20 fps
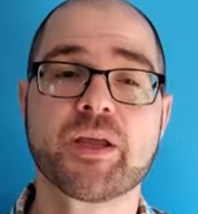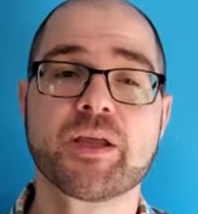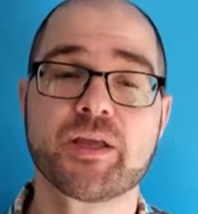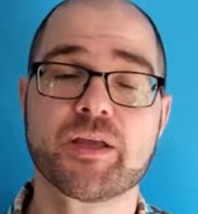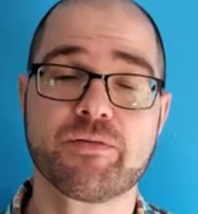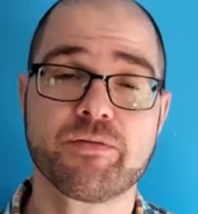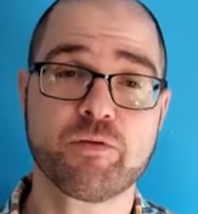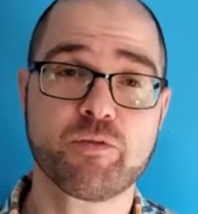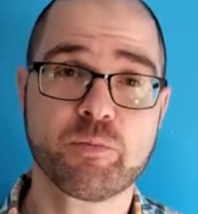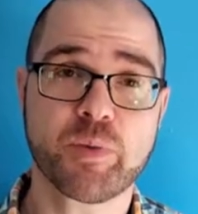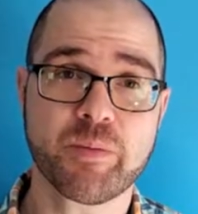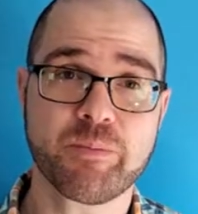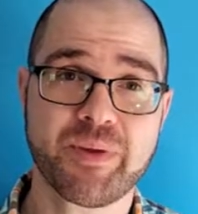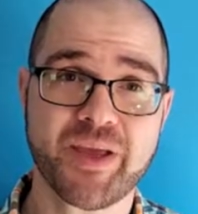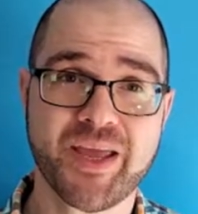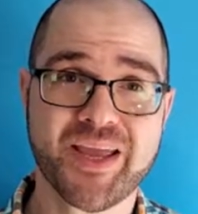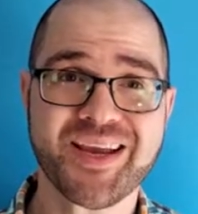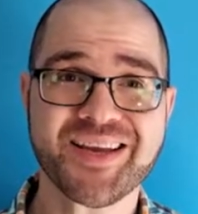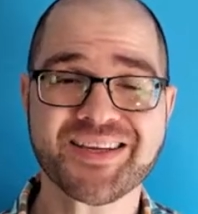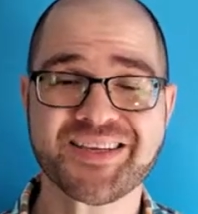If you've been
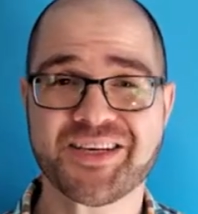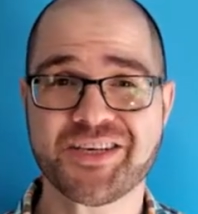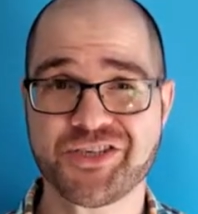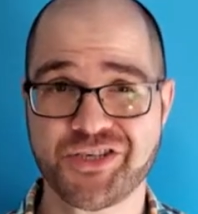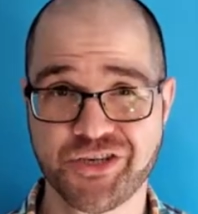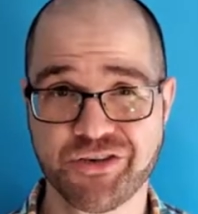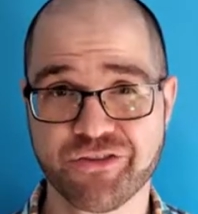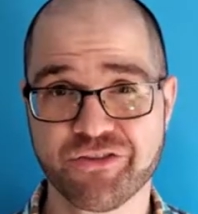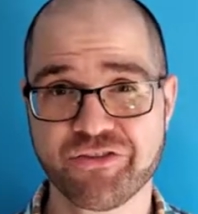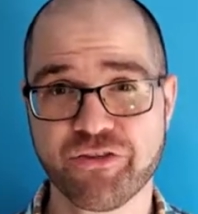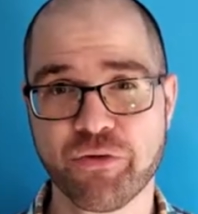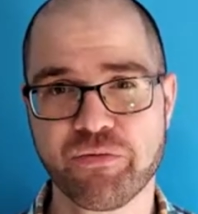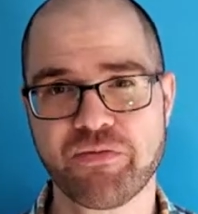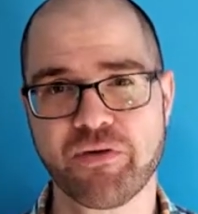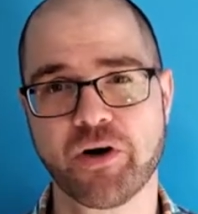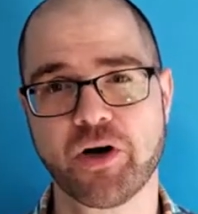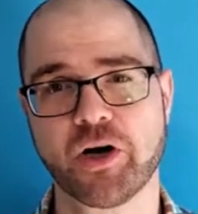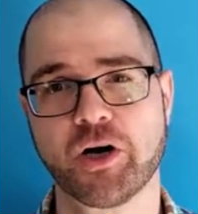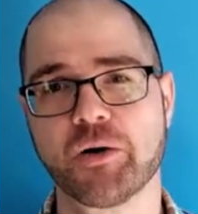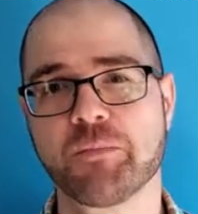paying attention so
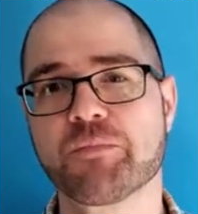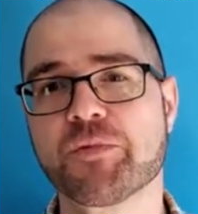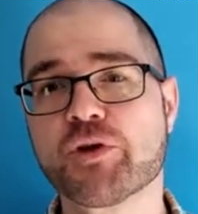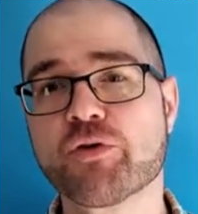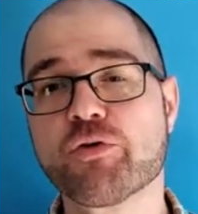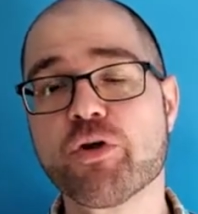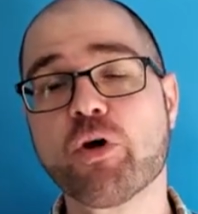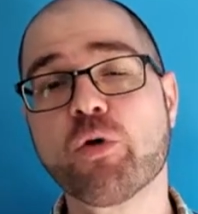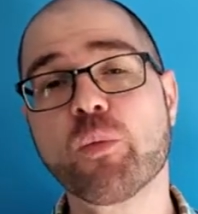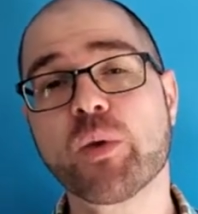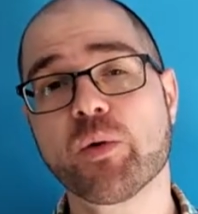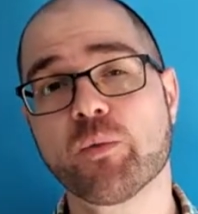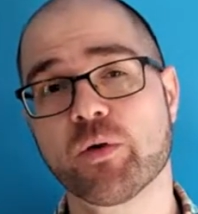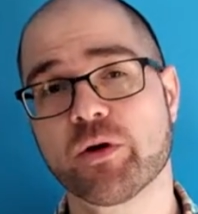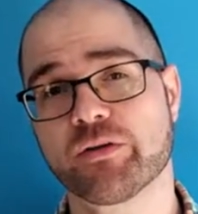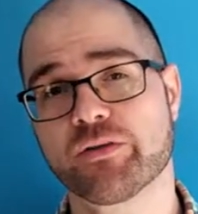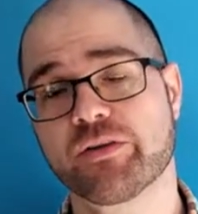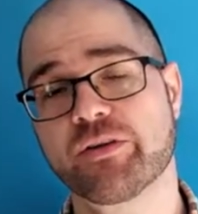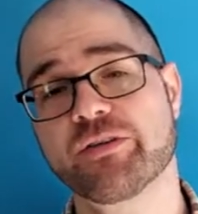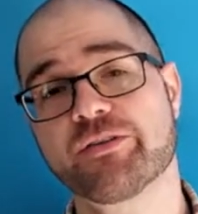far, you know we
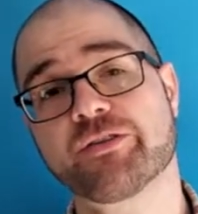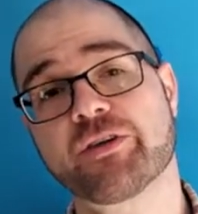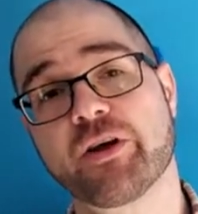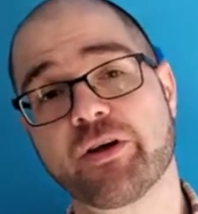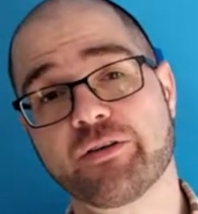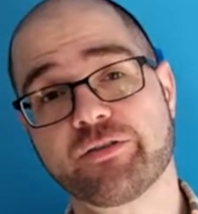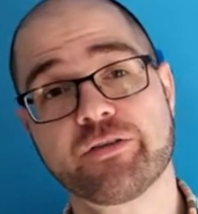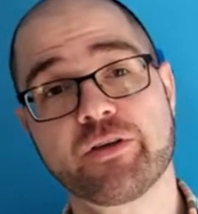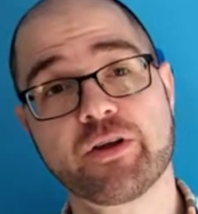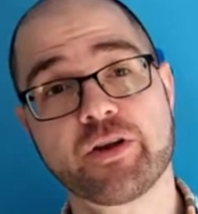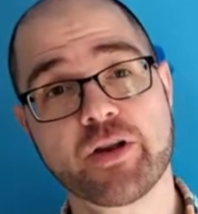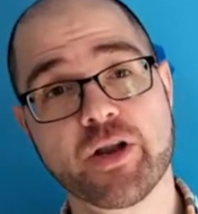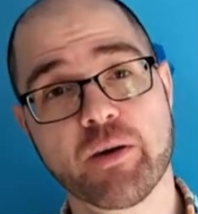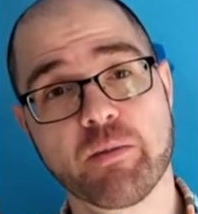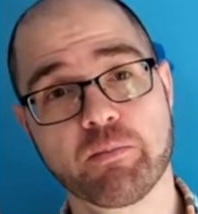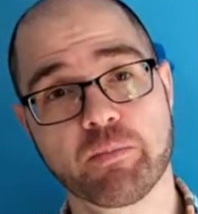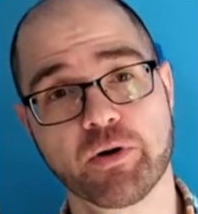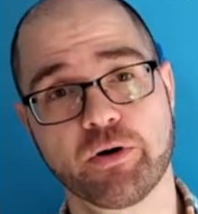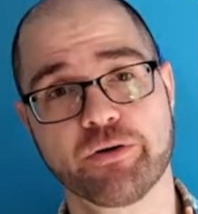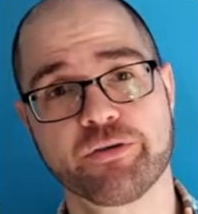want to discuss
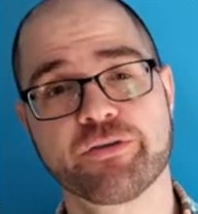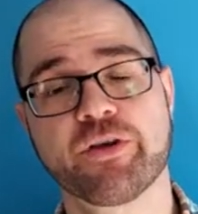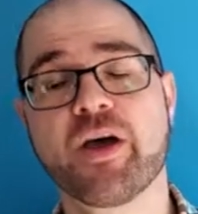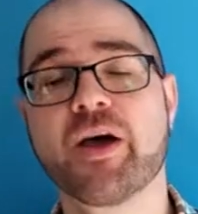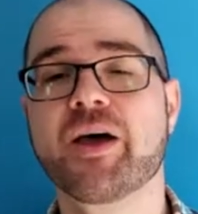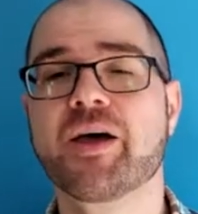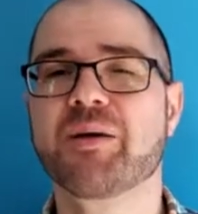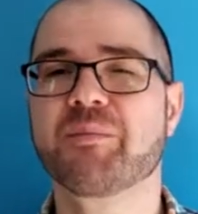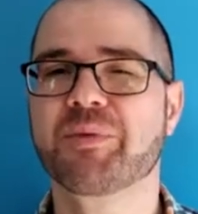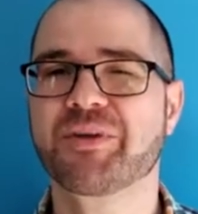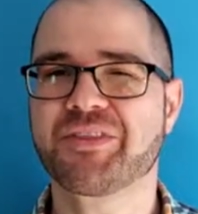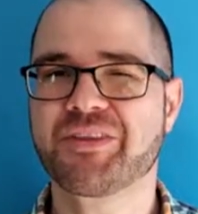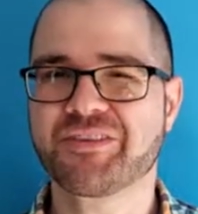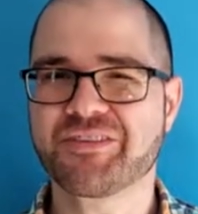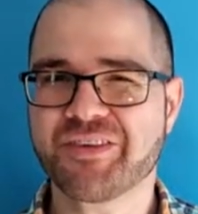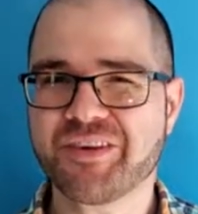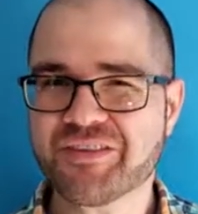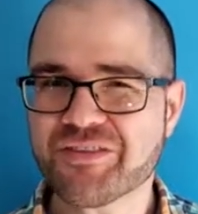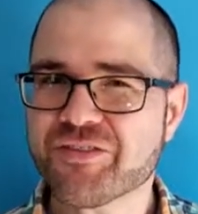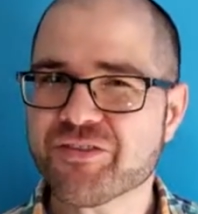numbers, but
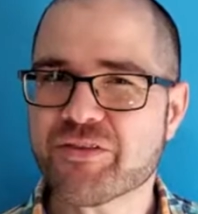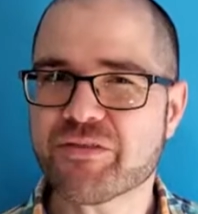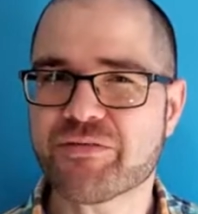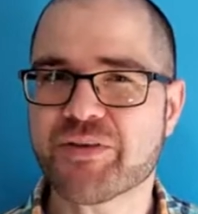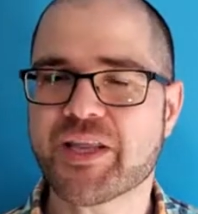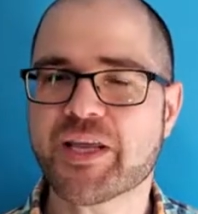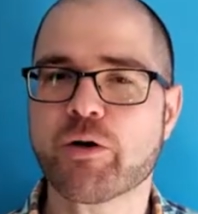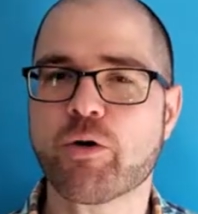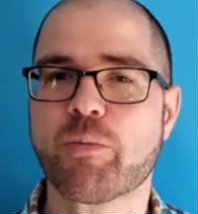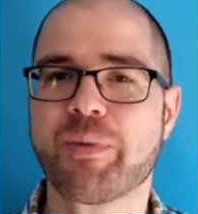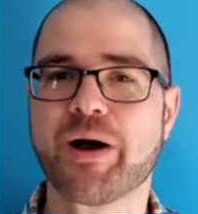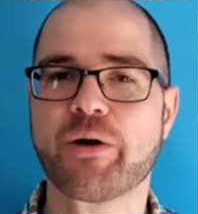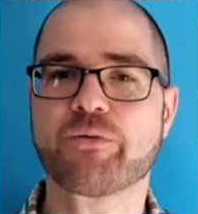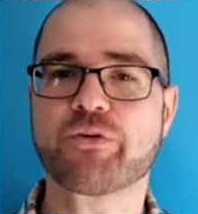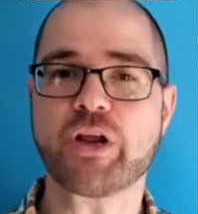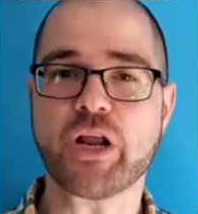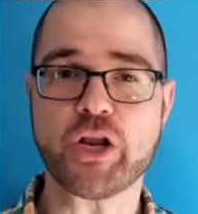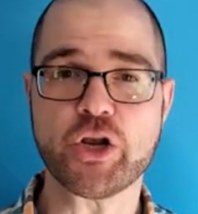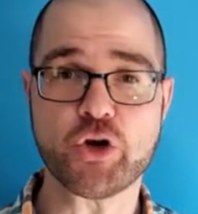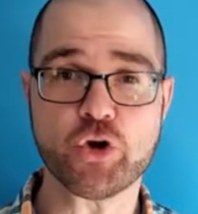this isn't a video
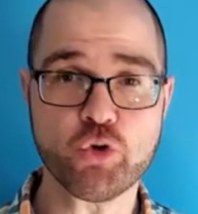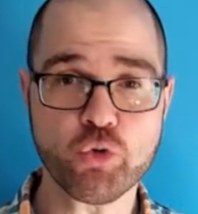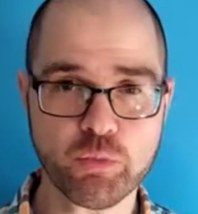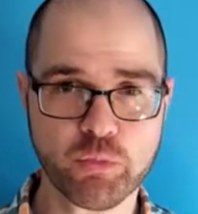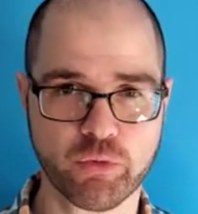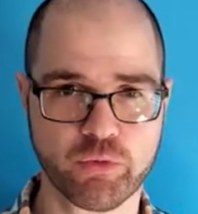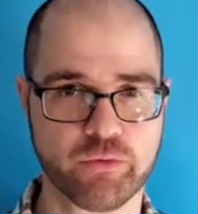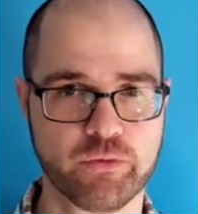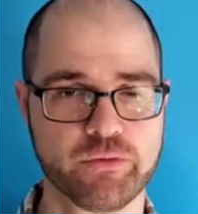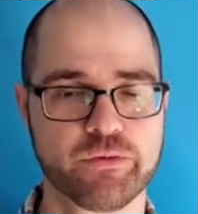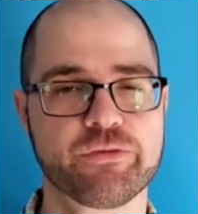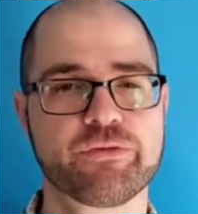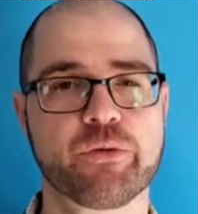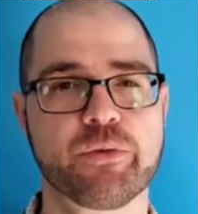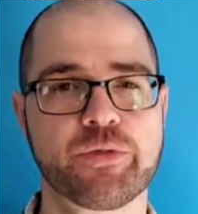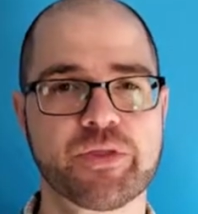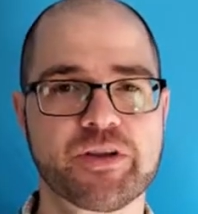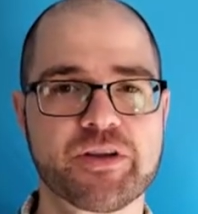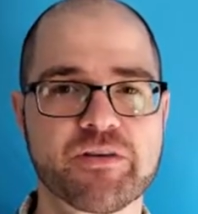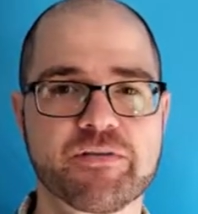about numerals
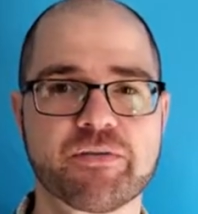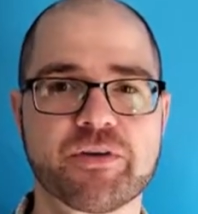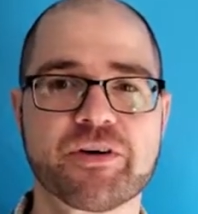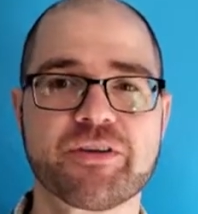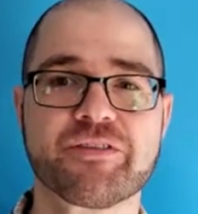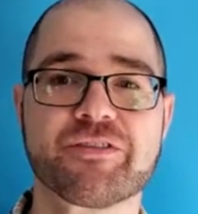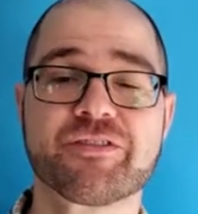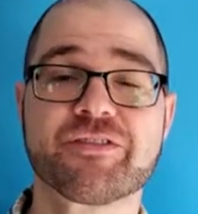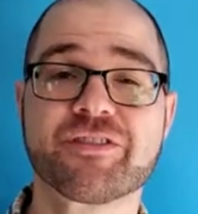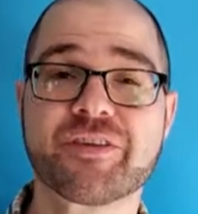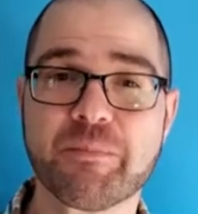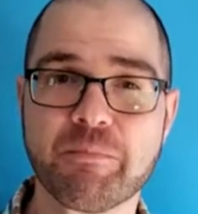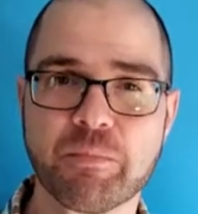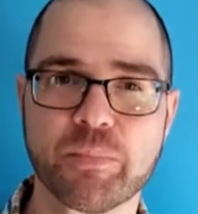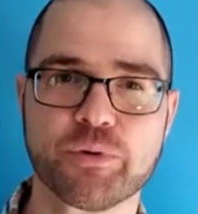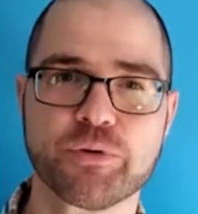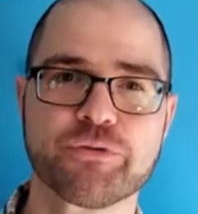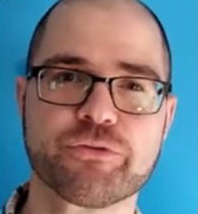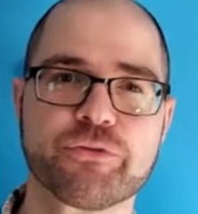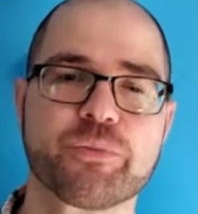or the different
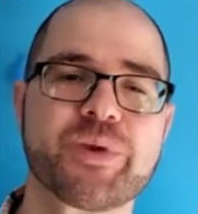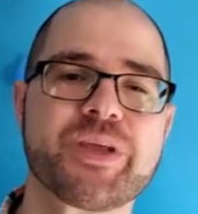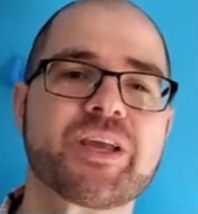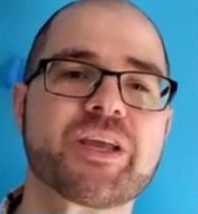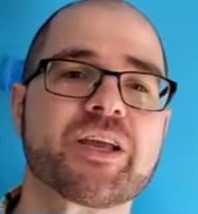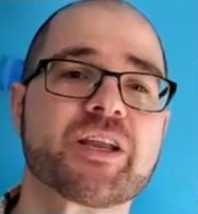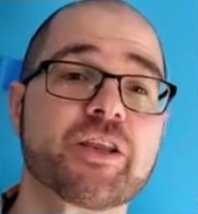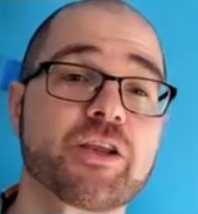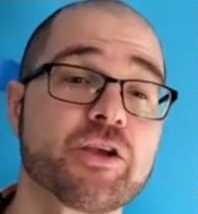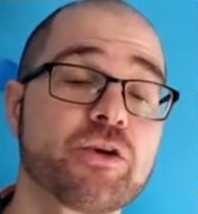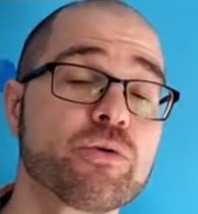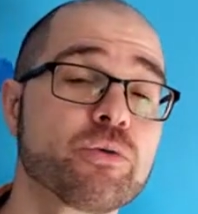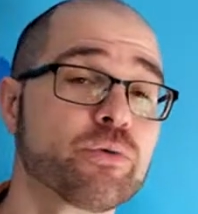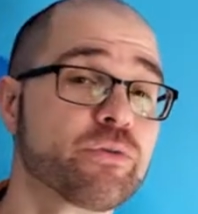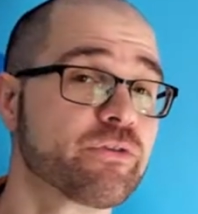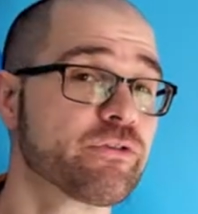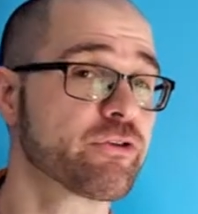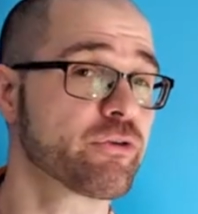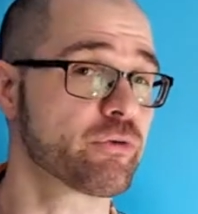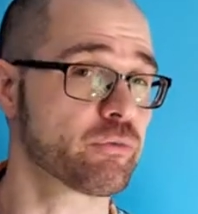symbols we can
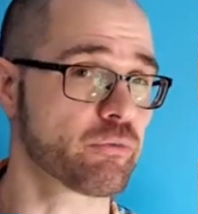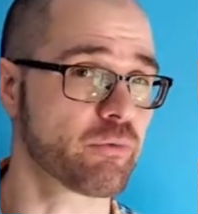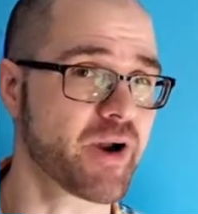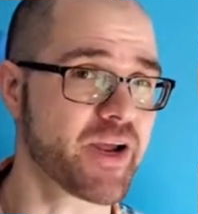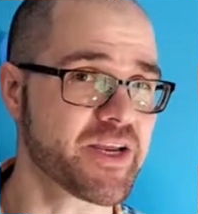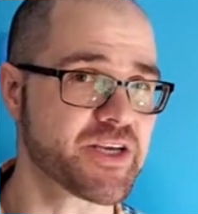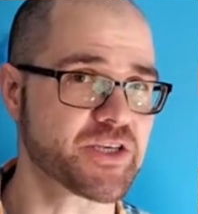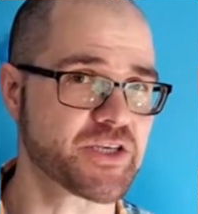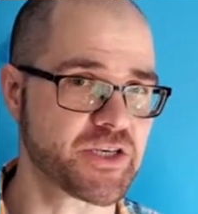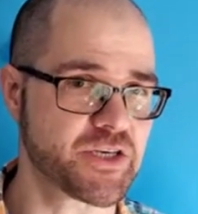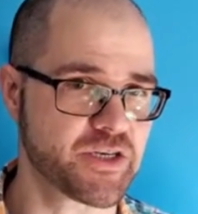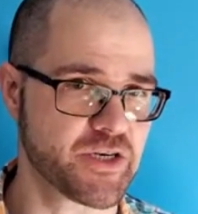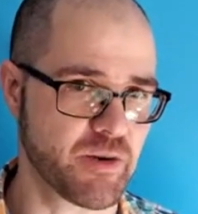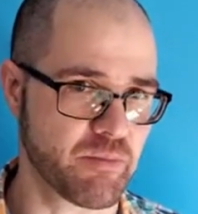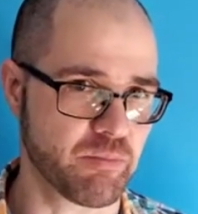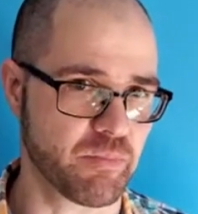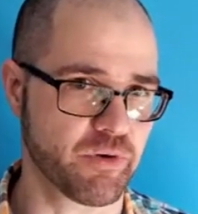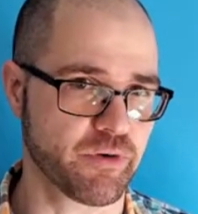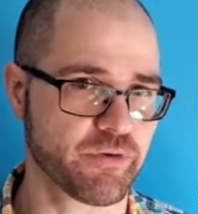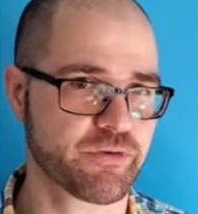use to write
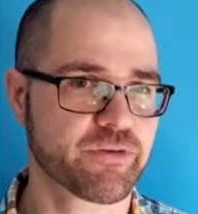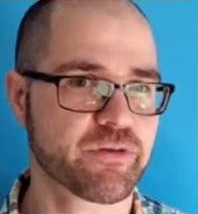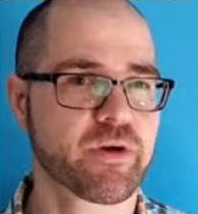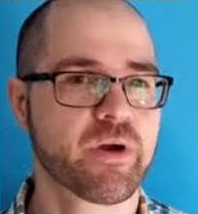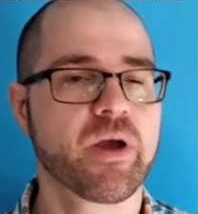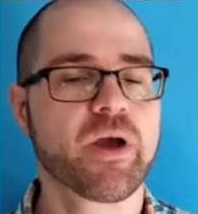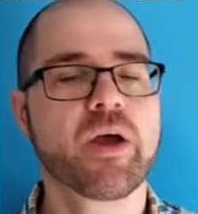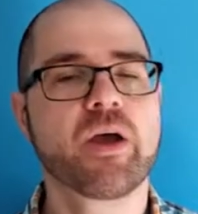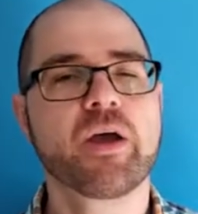numbers.